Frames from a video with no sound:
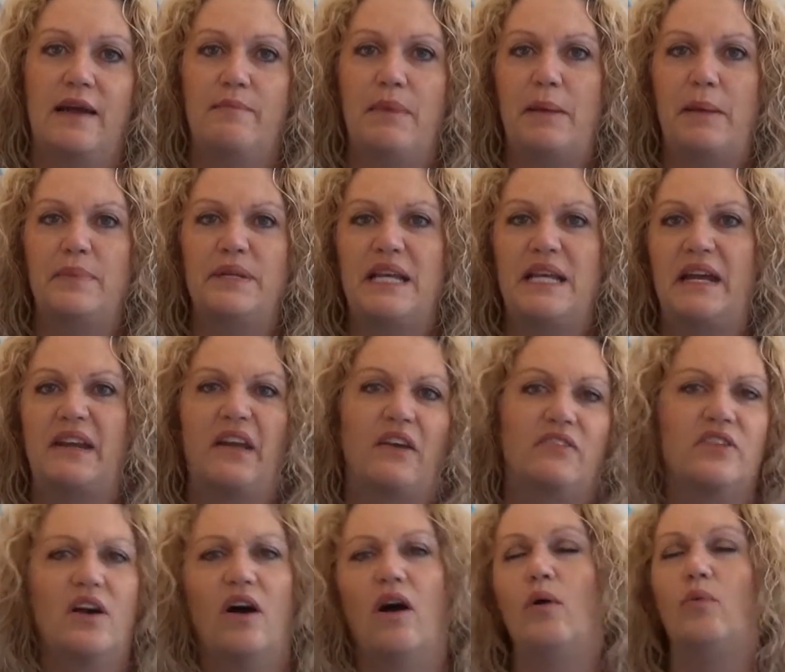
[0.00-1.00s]
And mum and dad
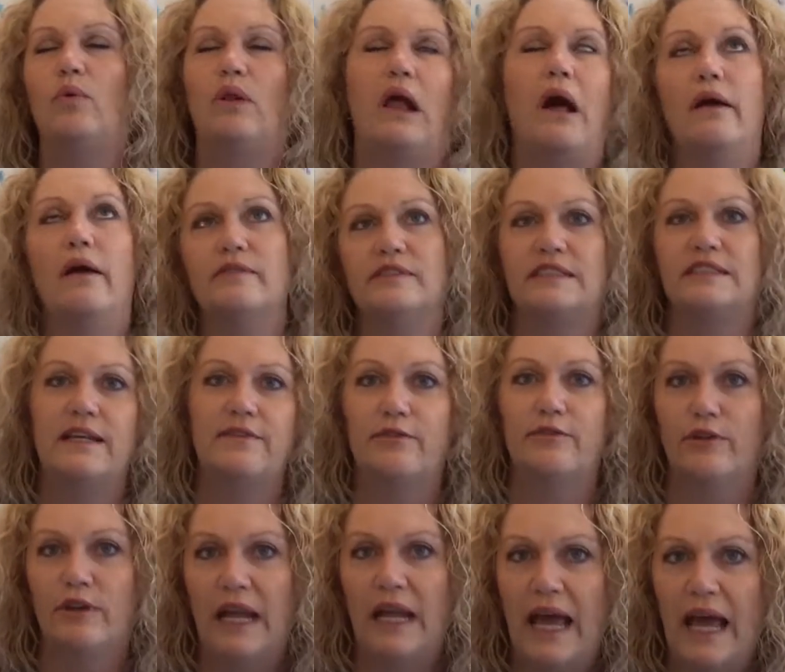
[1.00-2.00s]
goes, "Oh, well, I was
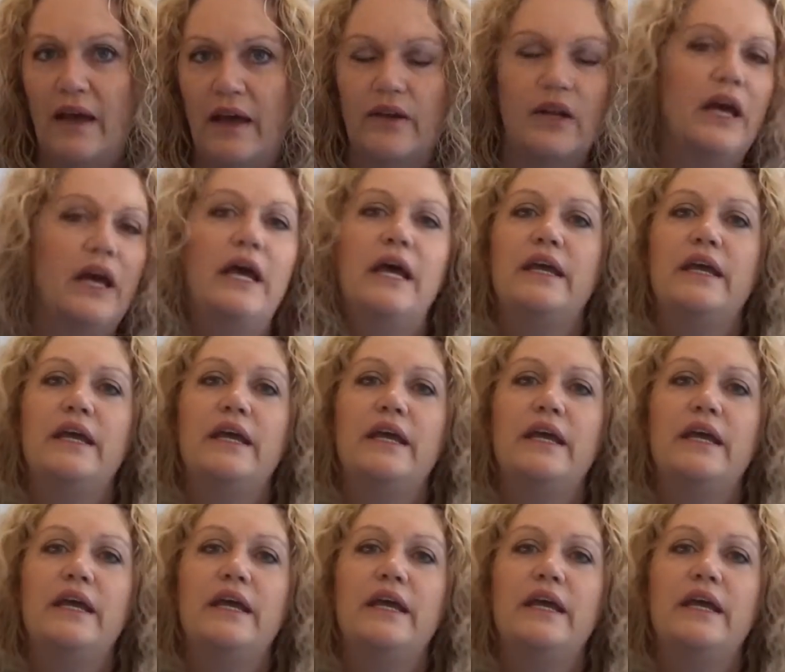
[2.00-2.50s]
never allowed."